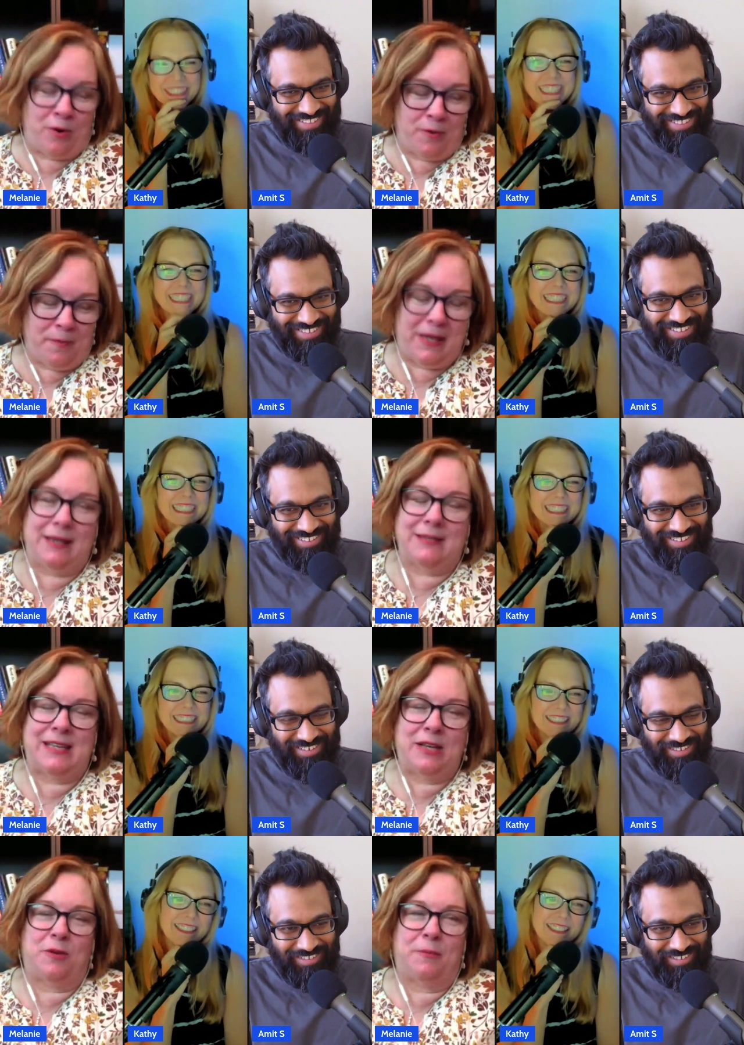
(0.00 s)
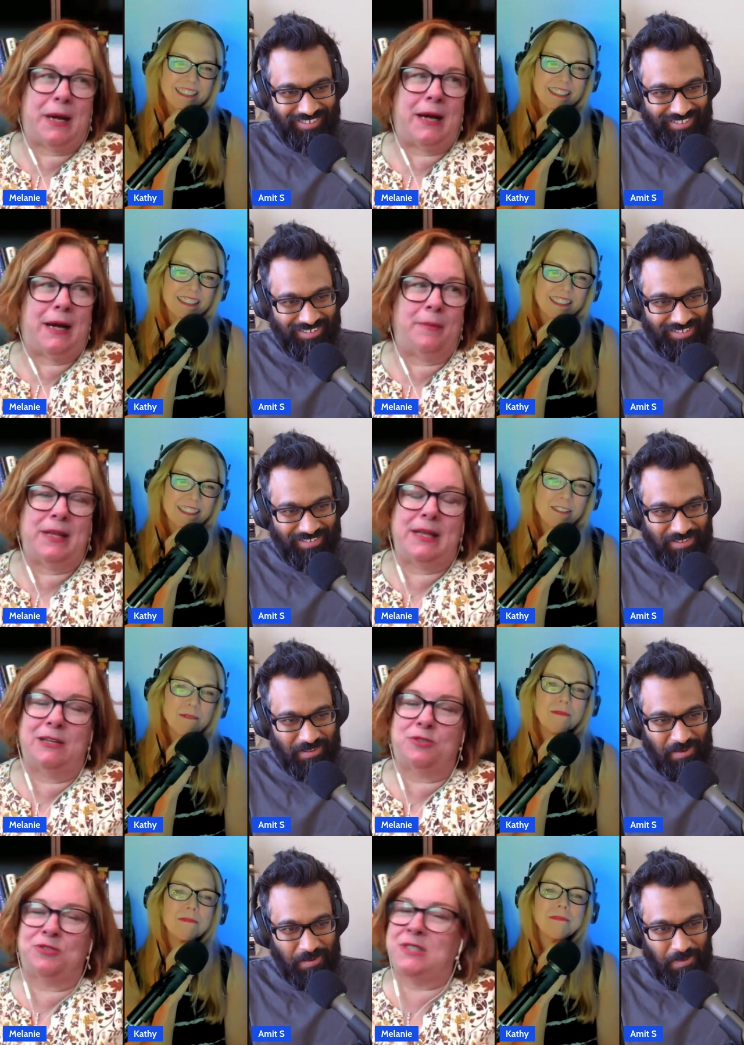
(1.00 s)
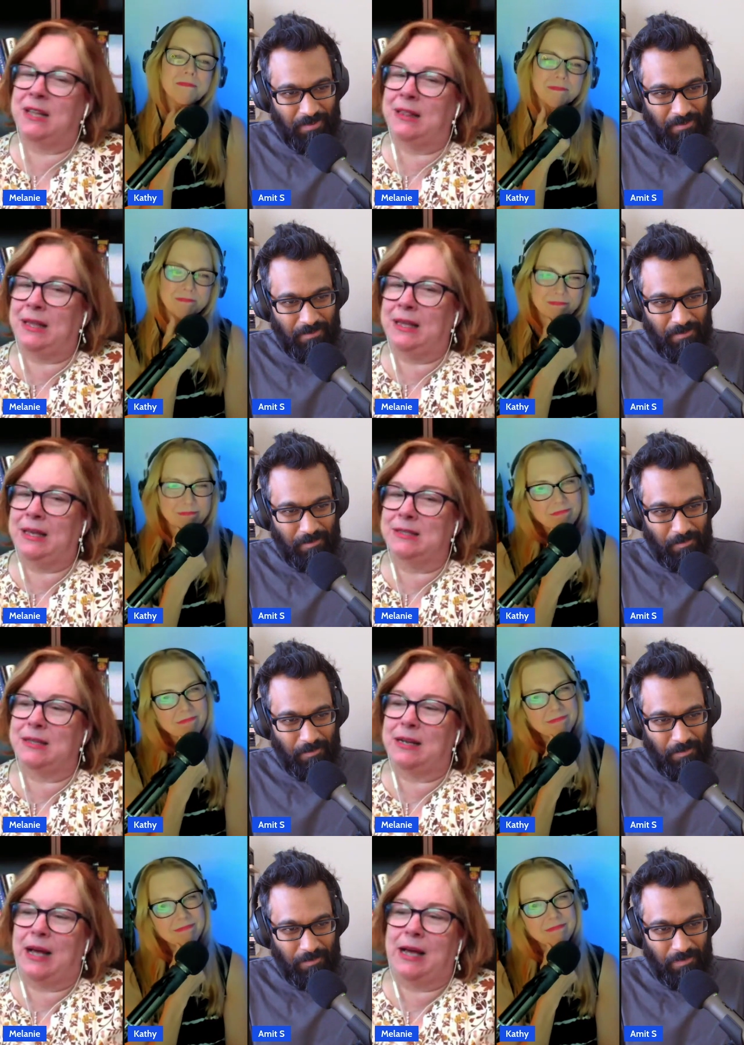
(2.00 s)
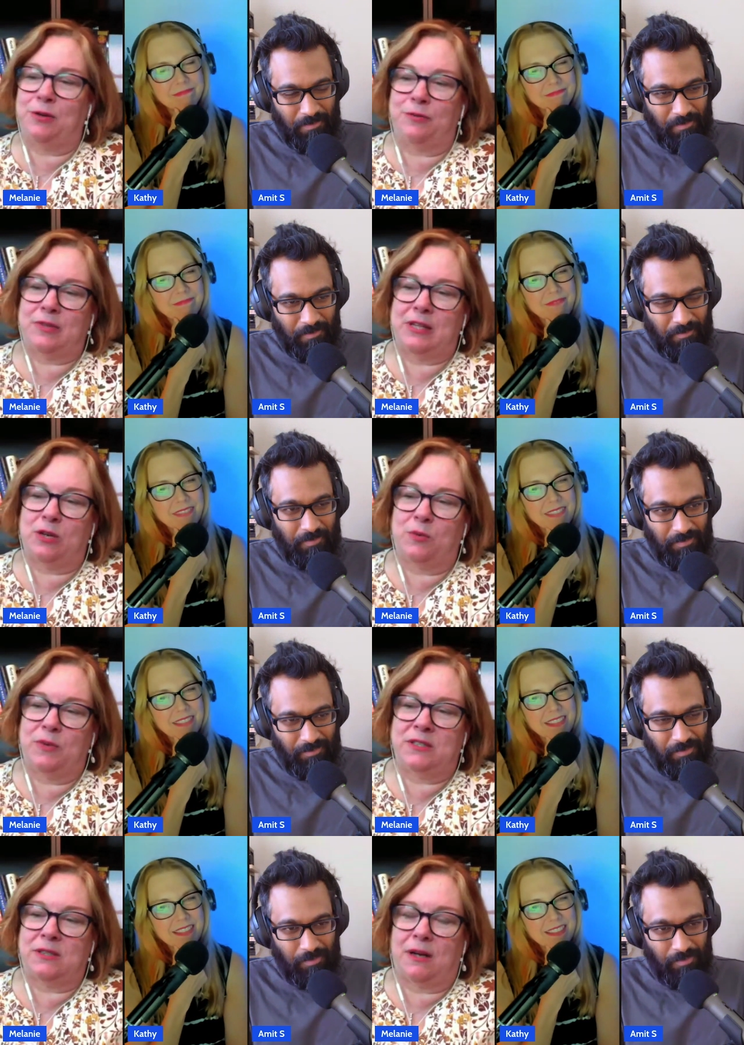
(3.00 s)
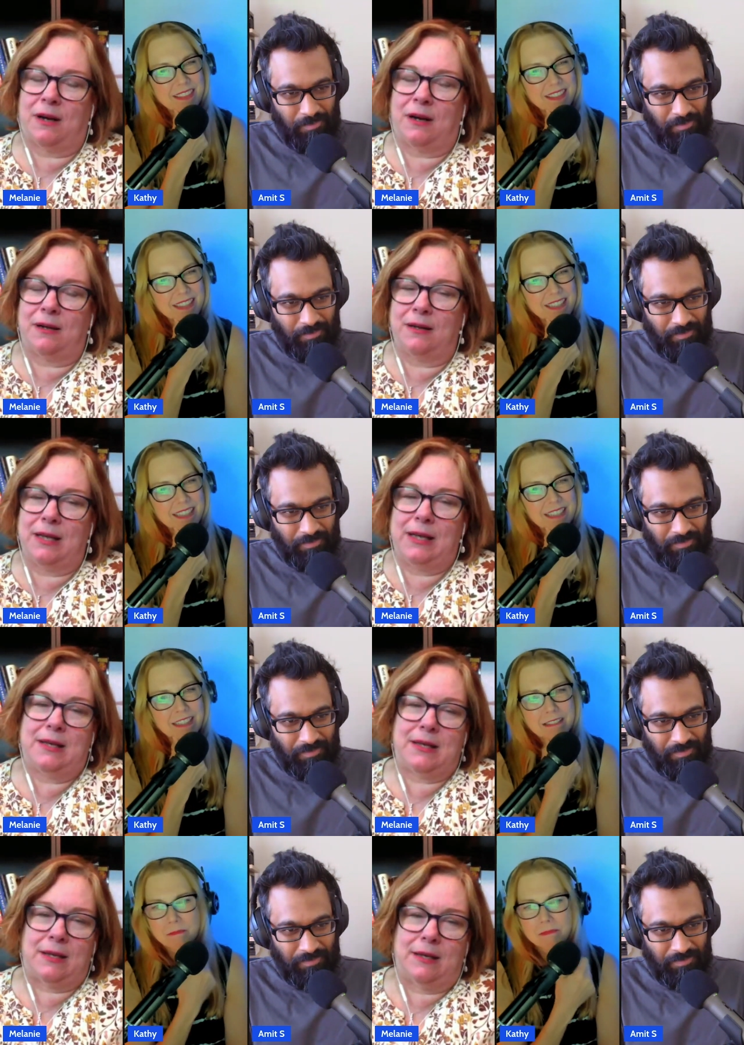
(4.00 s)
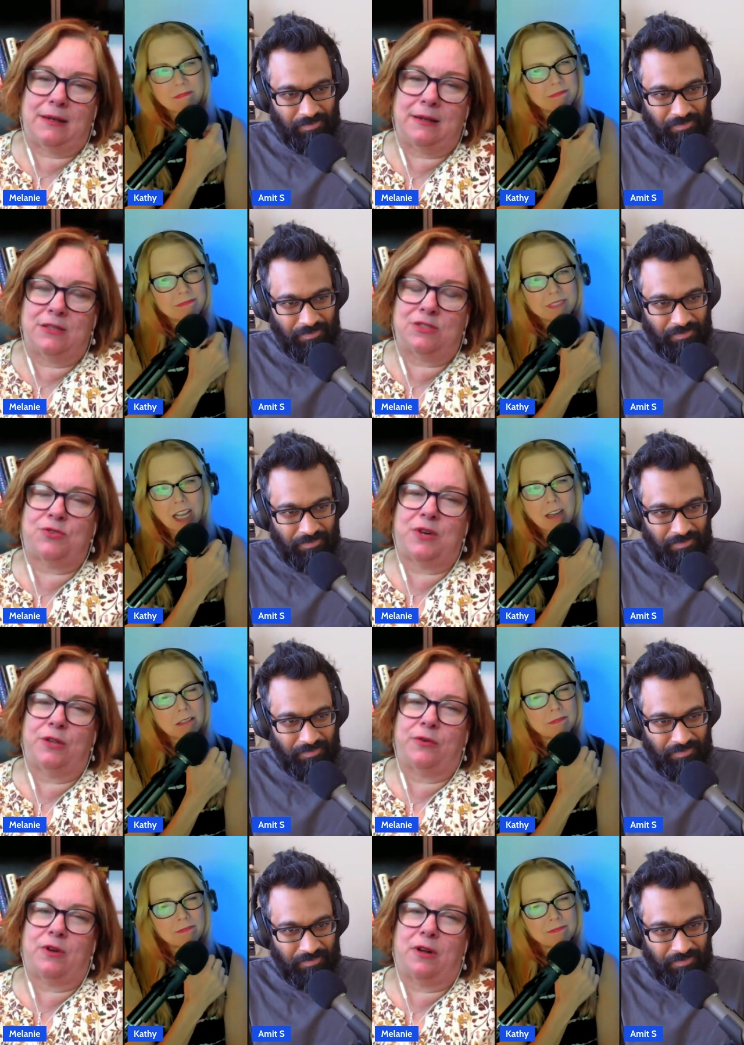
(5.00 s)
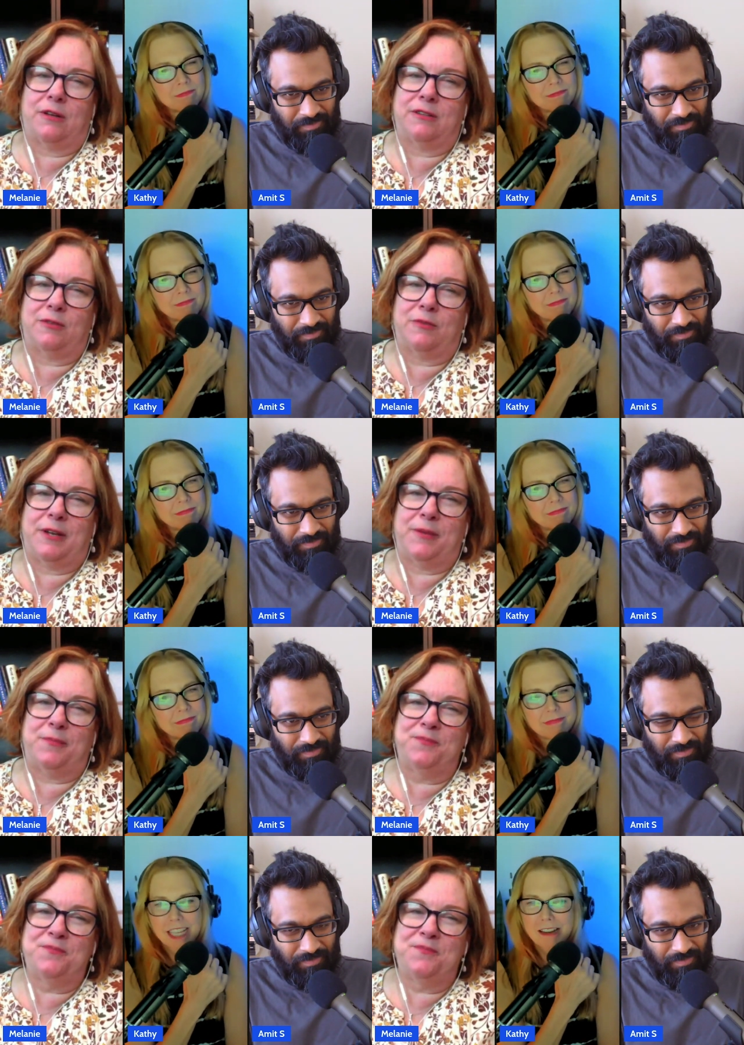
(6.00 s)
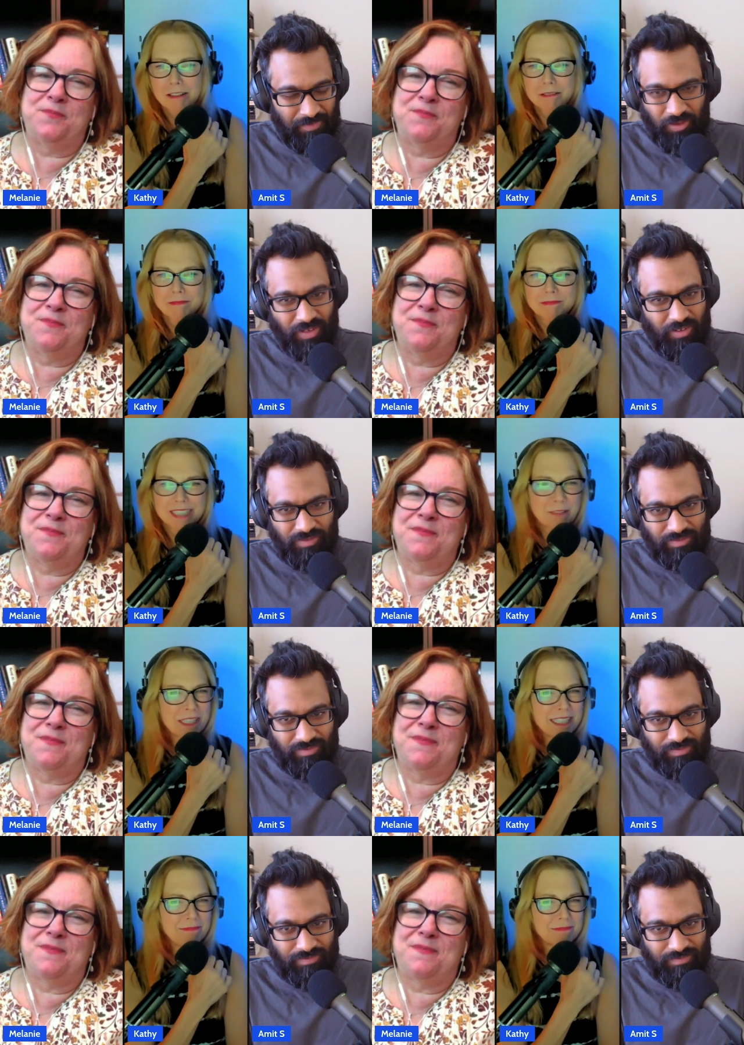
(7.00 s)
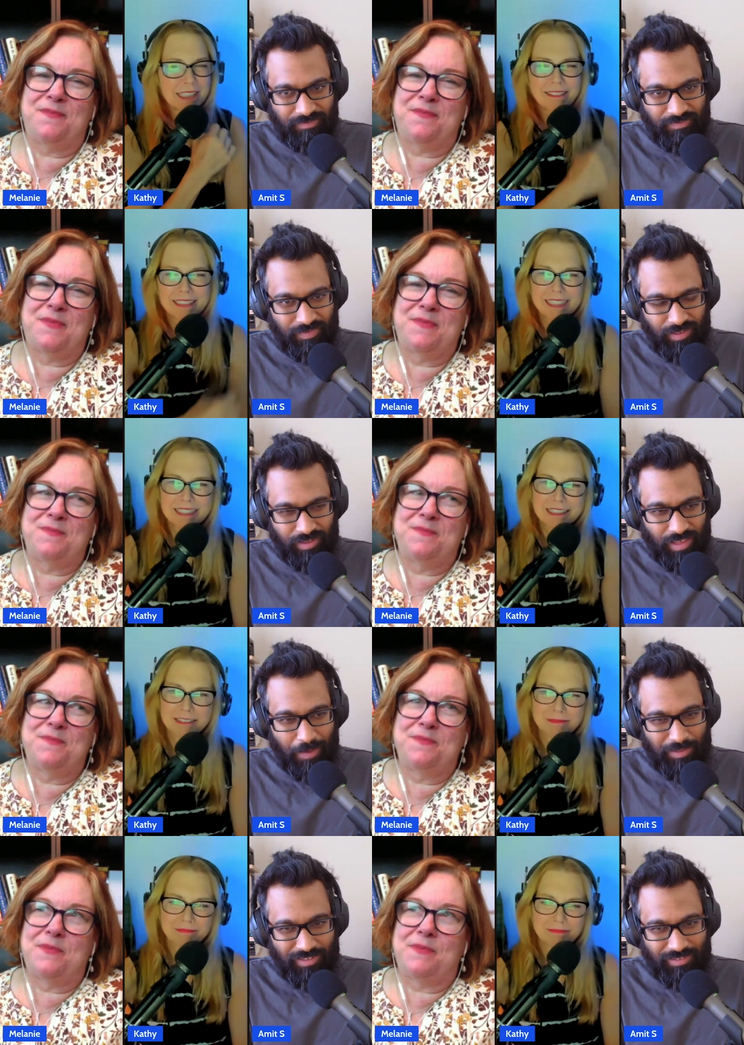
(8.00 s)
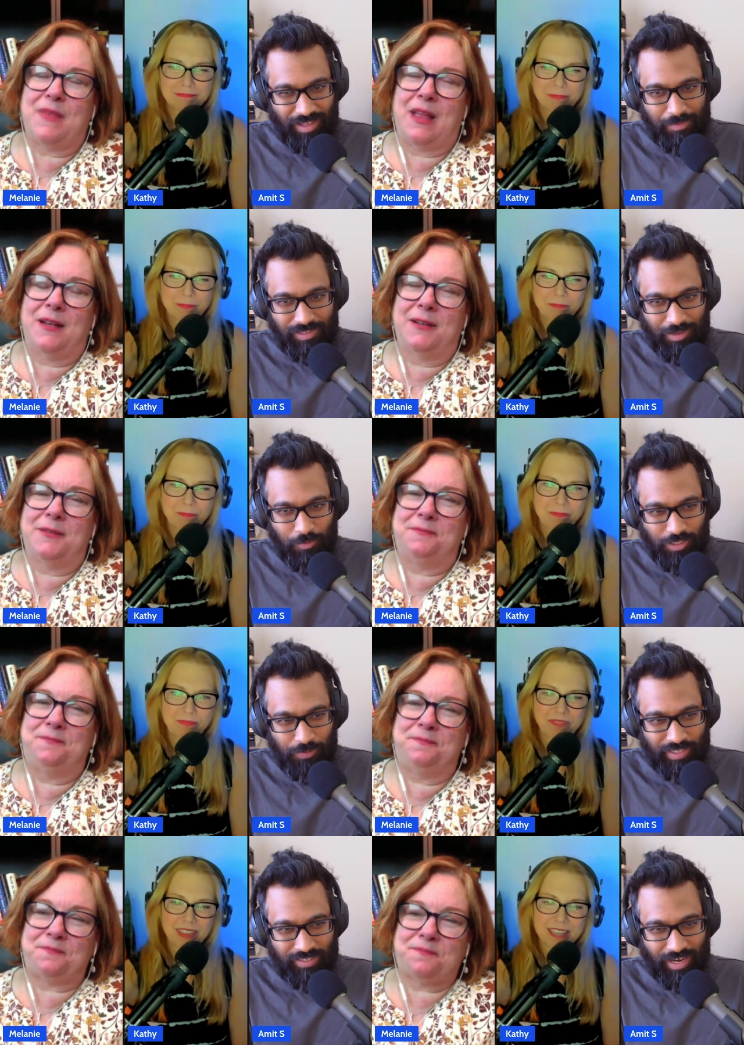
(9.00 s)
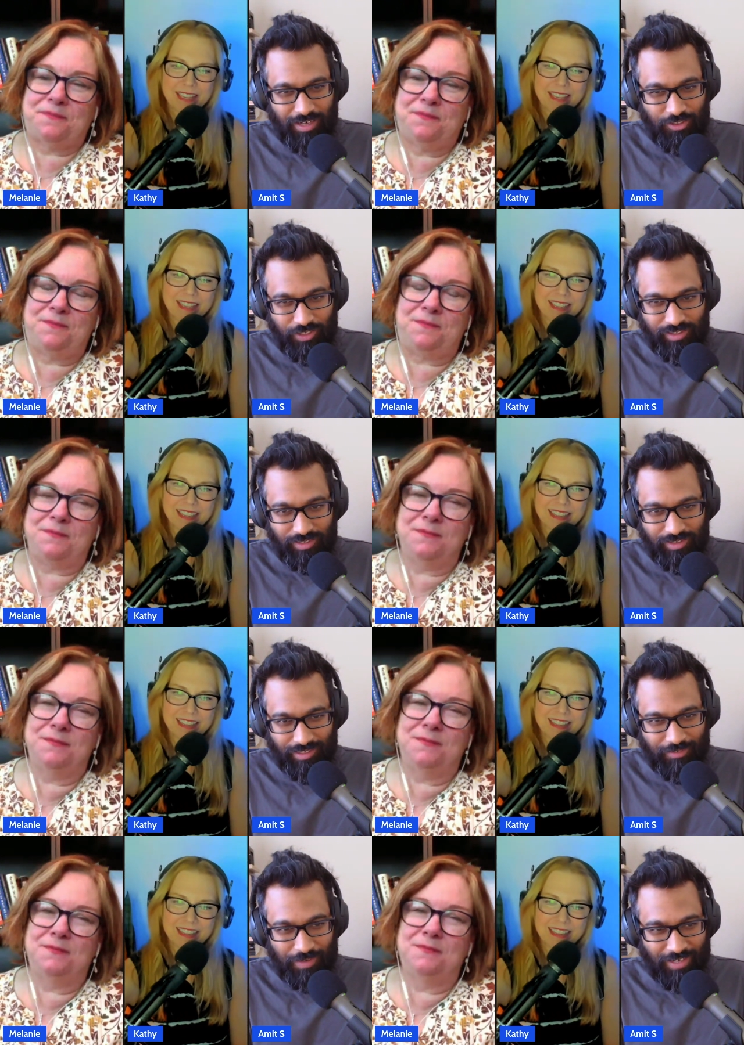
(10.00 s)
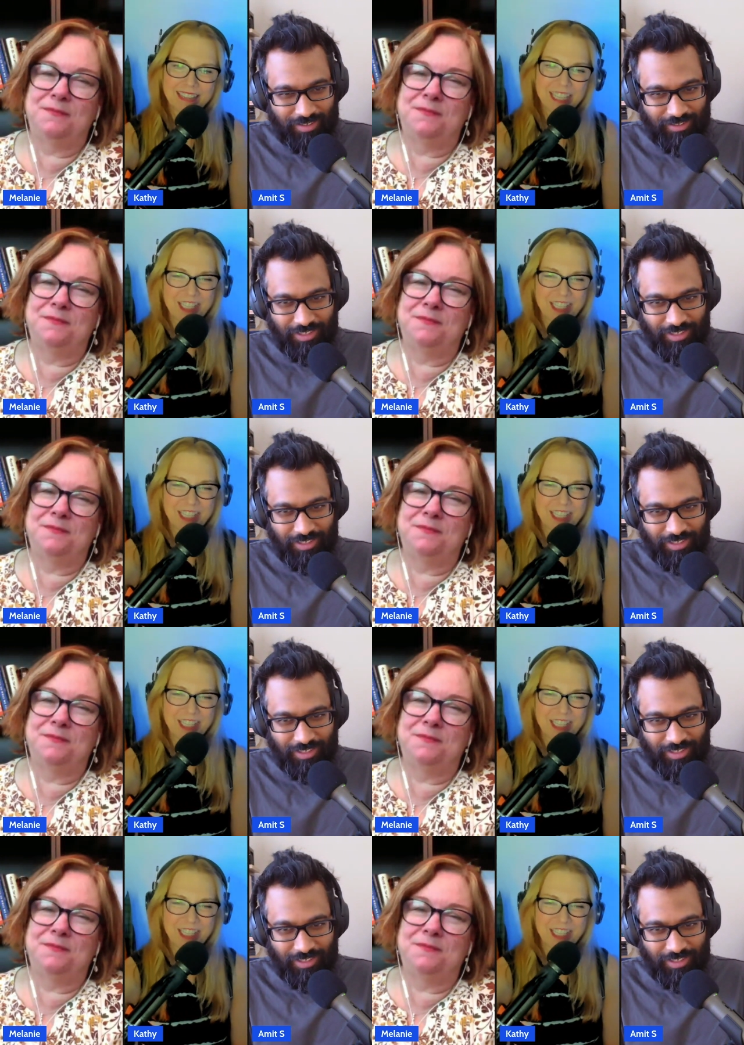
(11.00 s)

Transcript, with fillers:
Speaker 1: being a single mom, and the interesting thing is that I don't think mm. we saw any kid in this trailer no. at
Speaker 2: all, did we? No, no I don't, did we? I don't think so. I mean,
Speaker 3: I mean, it was a very dark trailer. Like it's hard to see